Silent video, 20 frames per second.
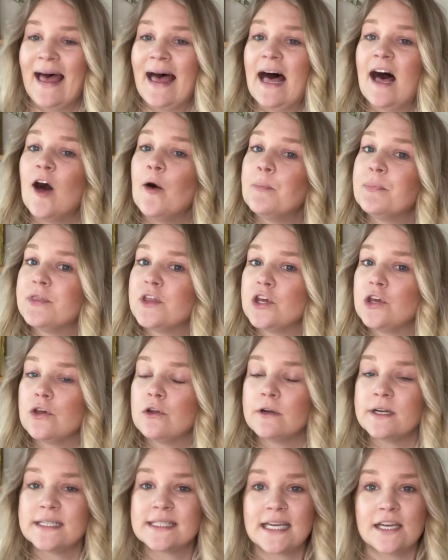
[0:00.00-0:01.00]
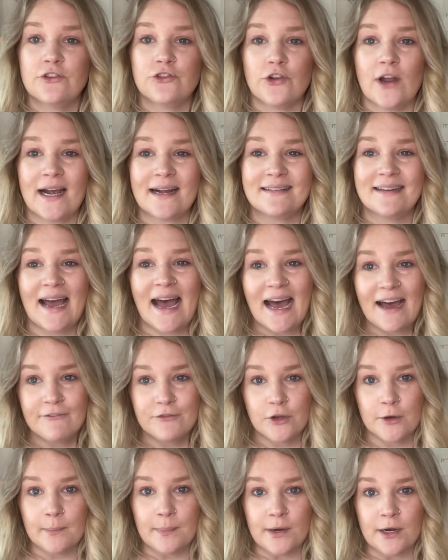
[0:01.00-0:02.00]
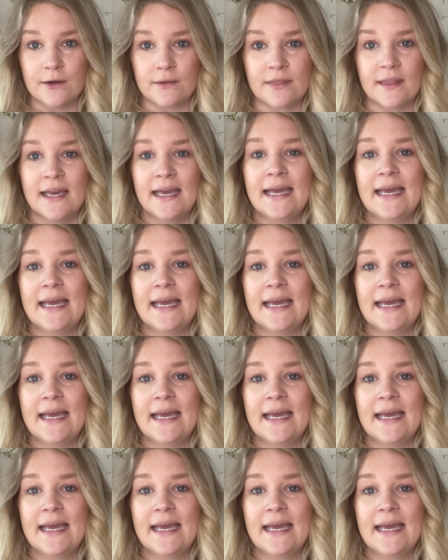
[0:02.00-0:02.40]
help the uterus contract after birth,